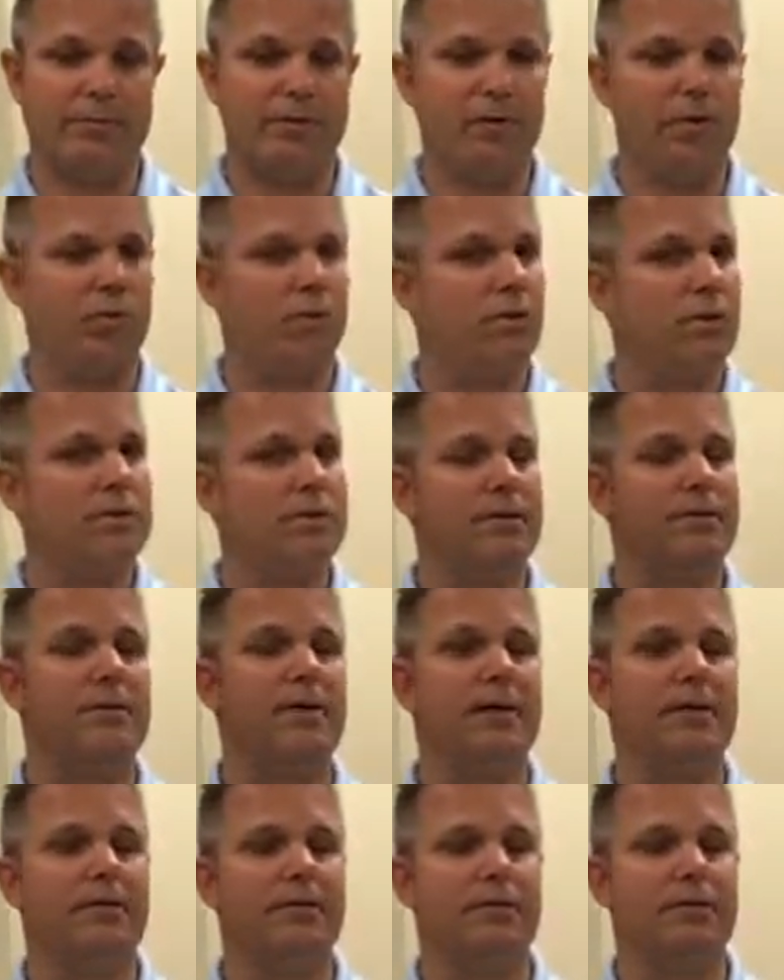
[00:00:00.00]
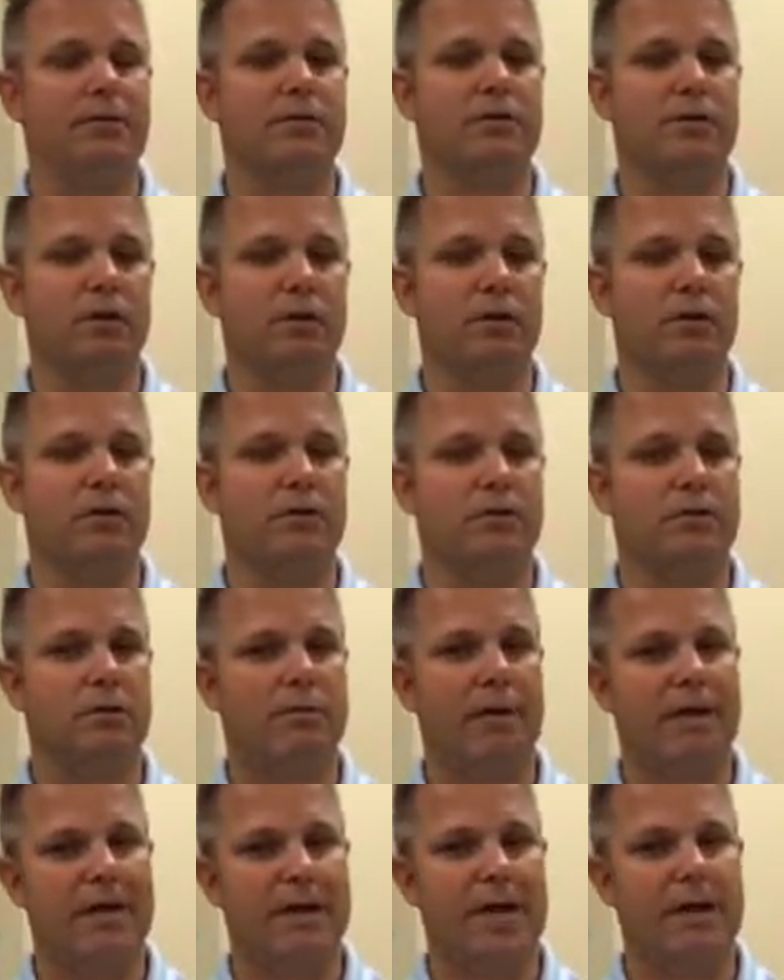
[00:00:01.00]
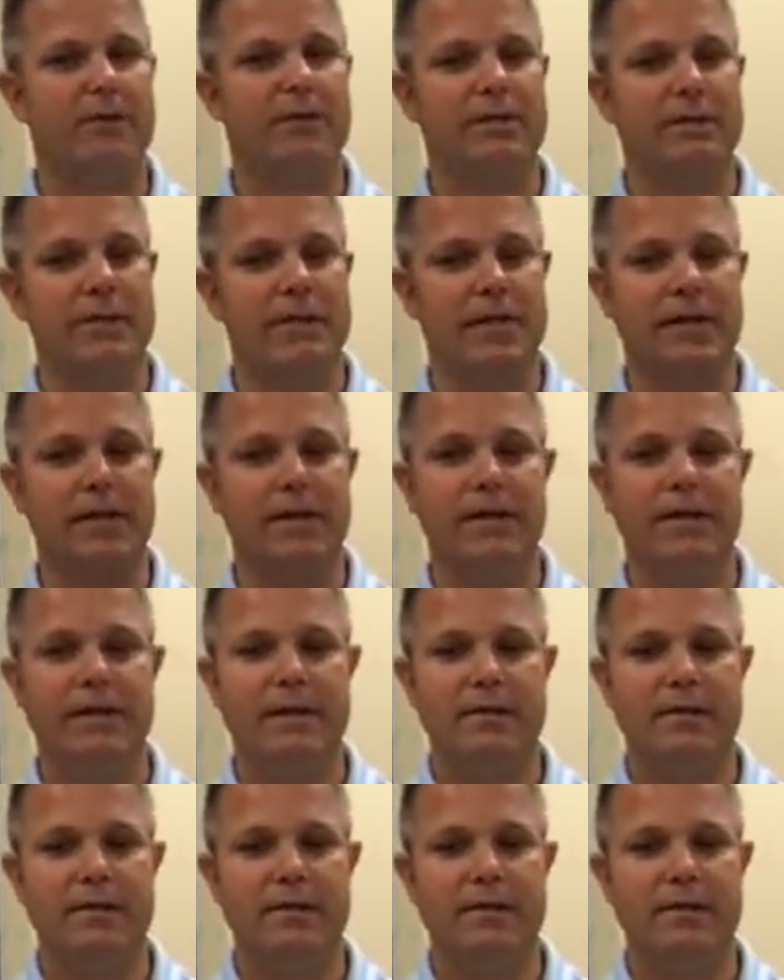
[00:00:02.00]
So what does it mean, first of all, to be guaranteed?